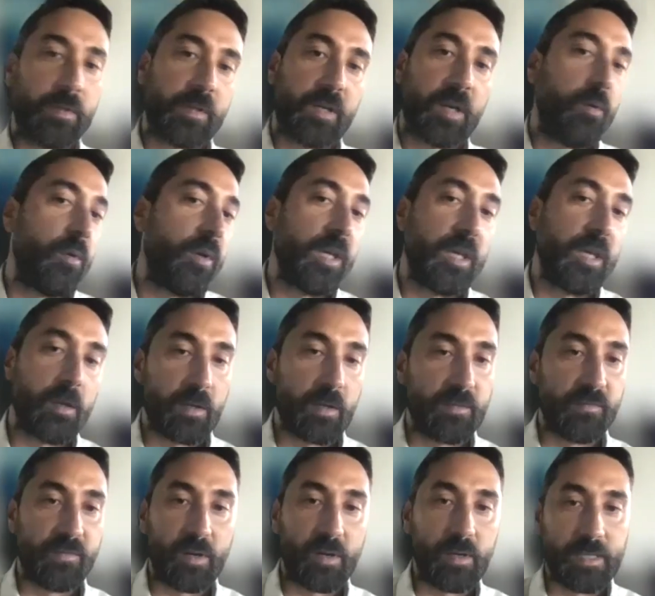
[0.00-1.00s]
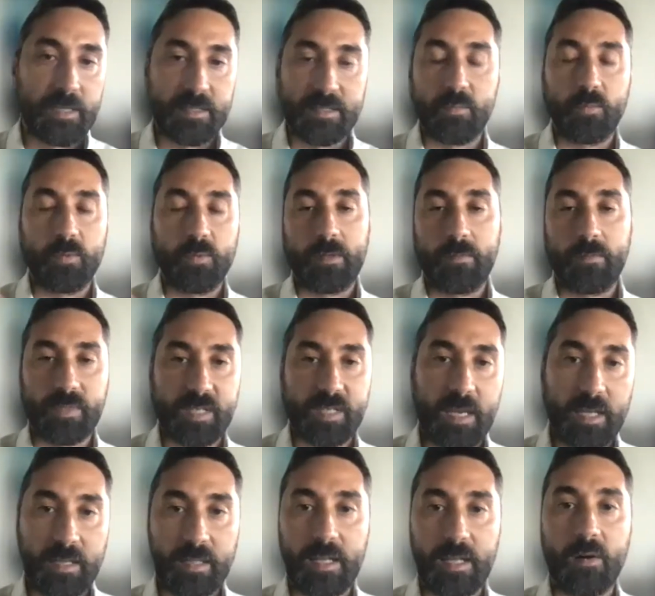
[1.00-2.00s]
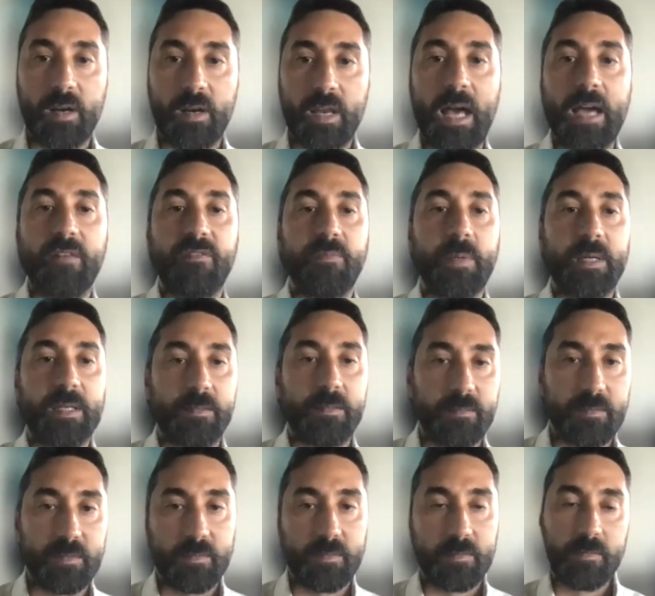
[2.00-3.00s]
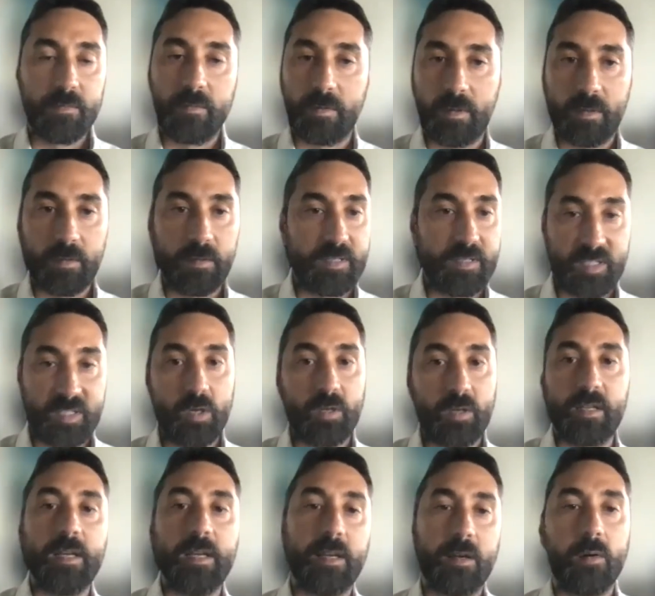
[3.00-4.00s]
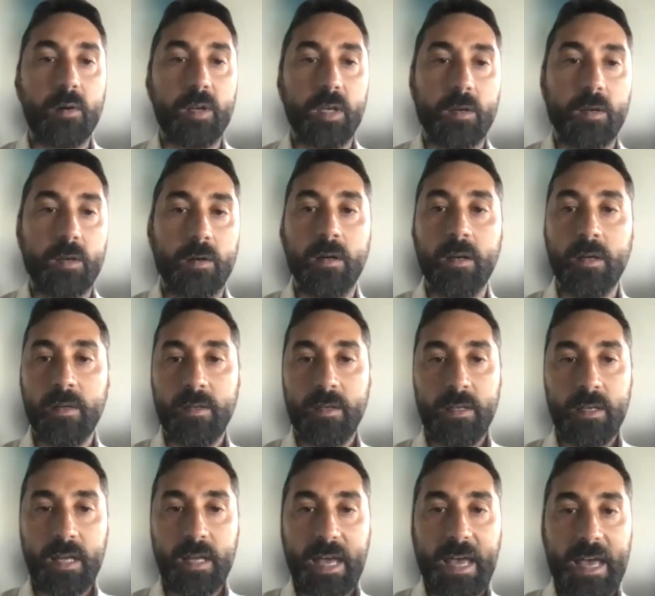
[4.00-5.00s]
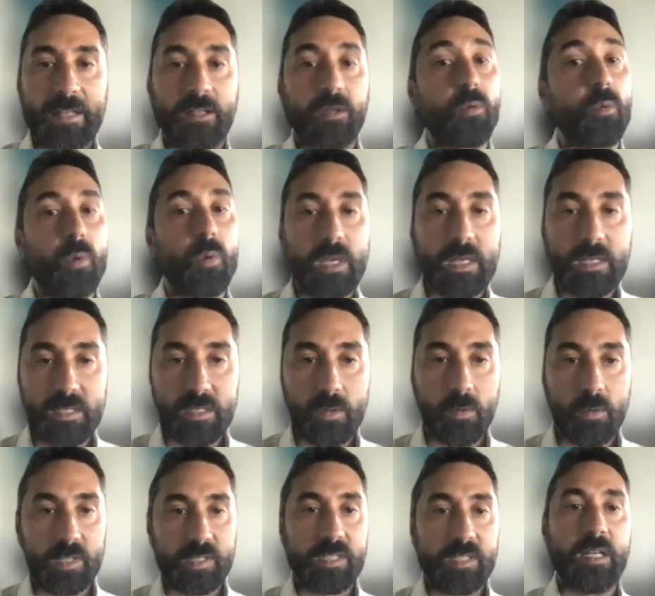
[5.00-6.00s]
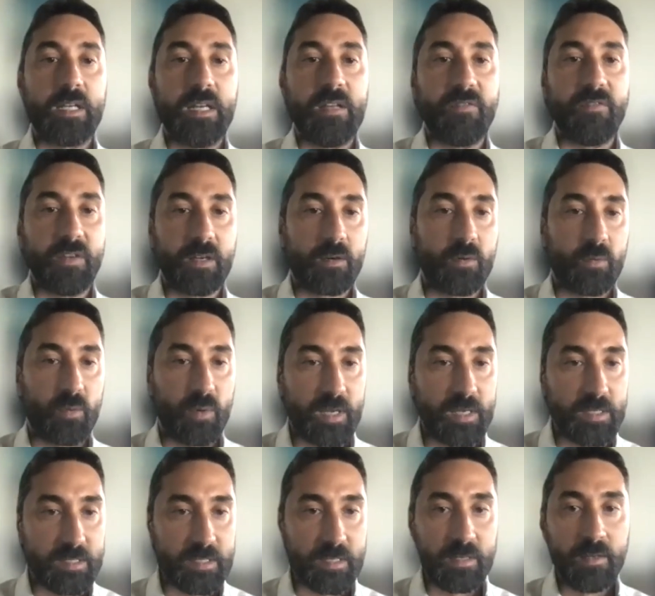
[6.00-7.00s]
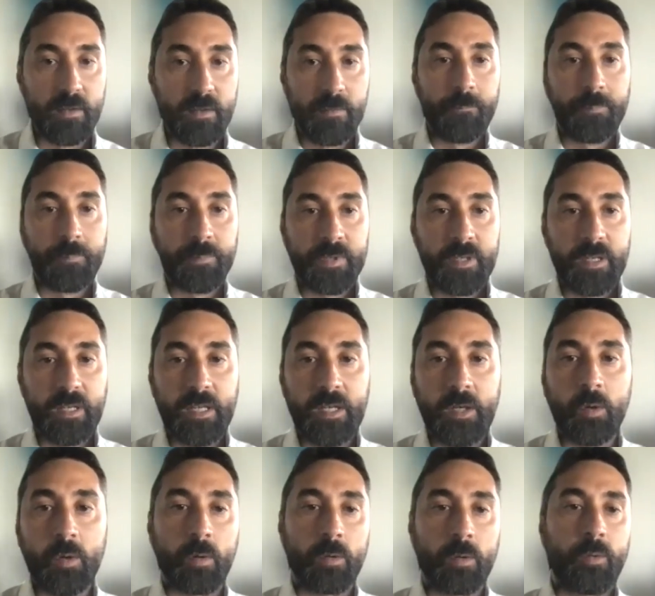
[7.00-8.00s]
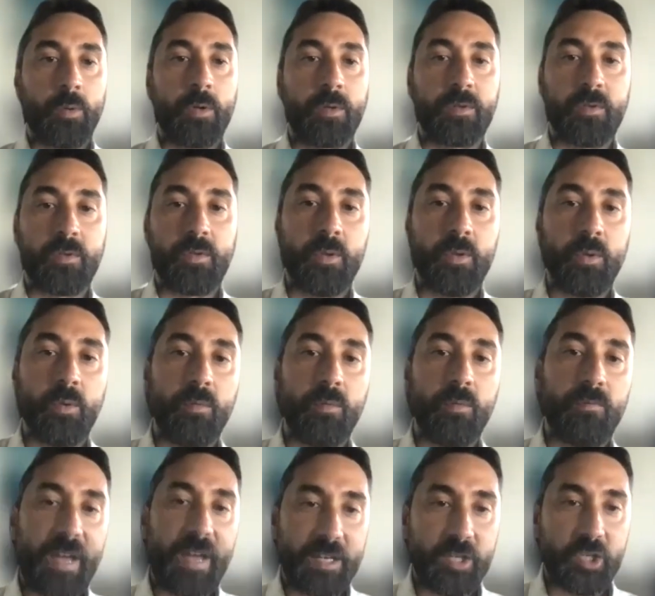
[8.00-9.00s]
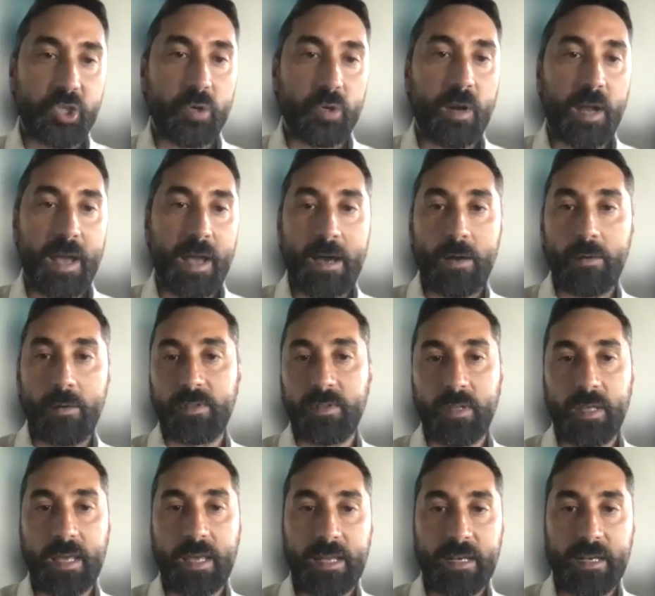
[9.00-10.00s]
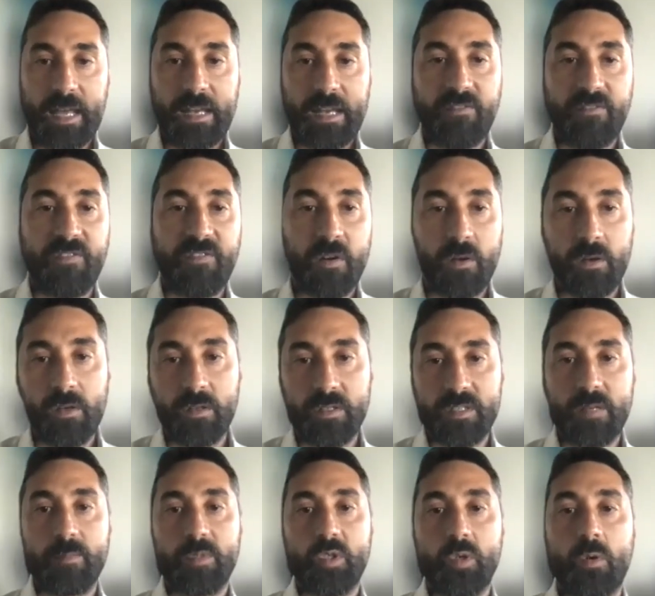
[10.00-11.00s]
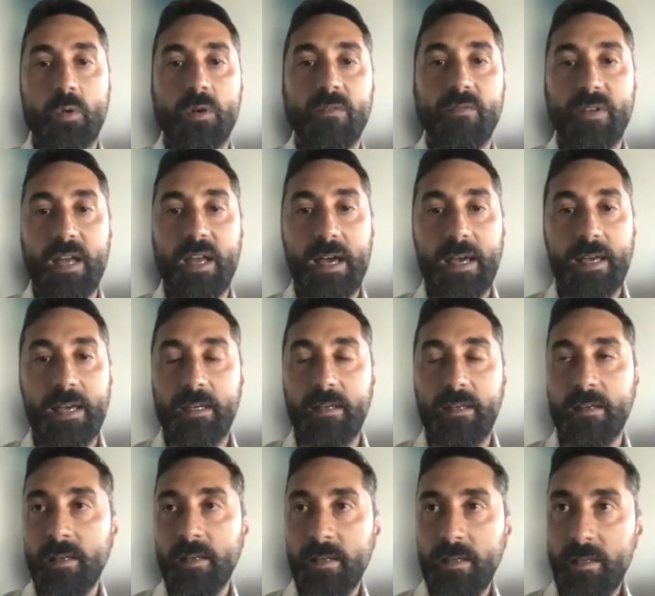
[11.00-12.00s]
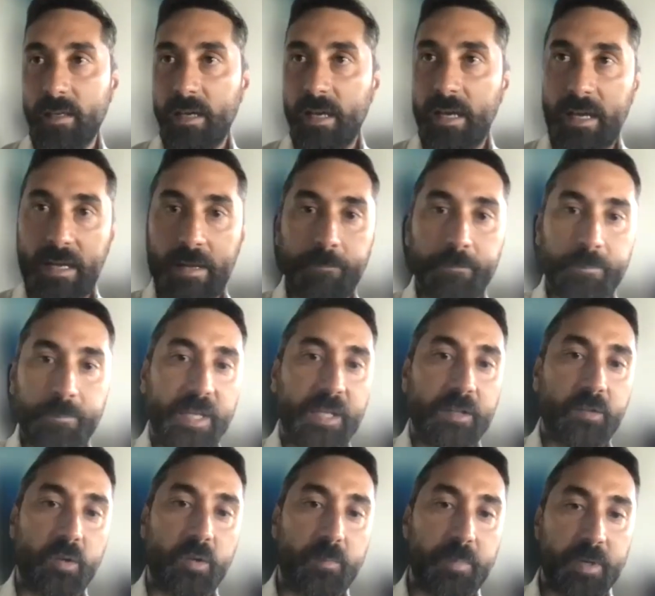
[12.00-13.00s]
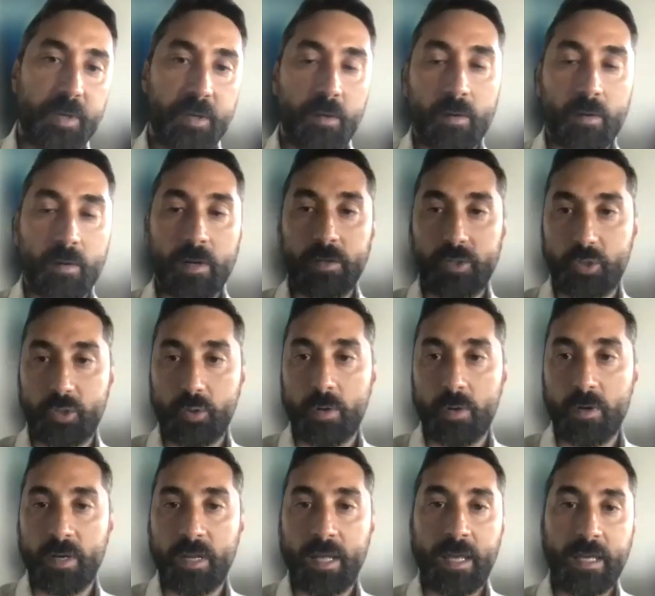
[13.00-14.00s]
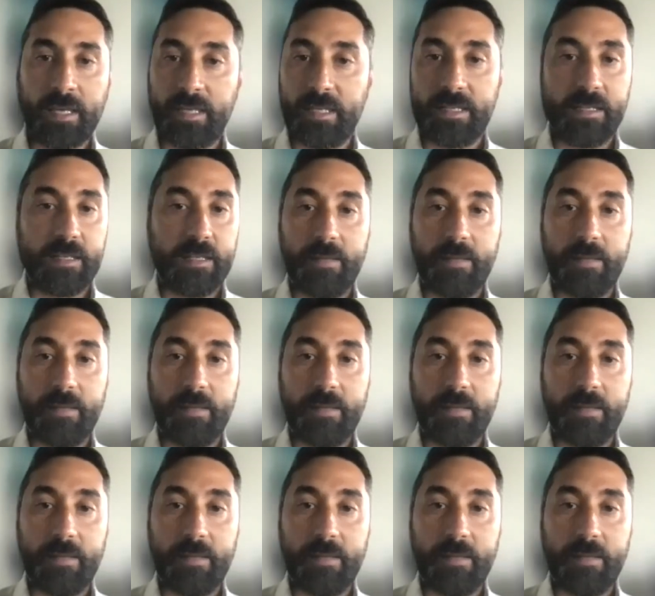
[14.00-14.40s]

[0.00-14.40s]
career, at the very least, wouldn't say their life, but certainly career, at risk or a significant risk, in order to venture out and follow some sort of like entrepreneurial journey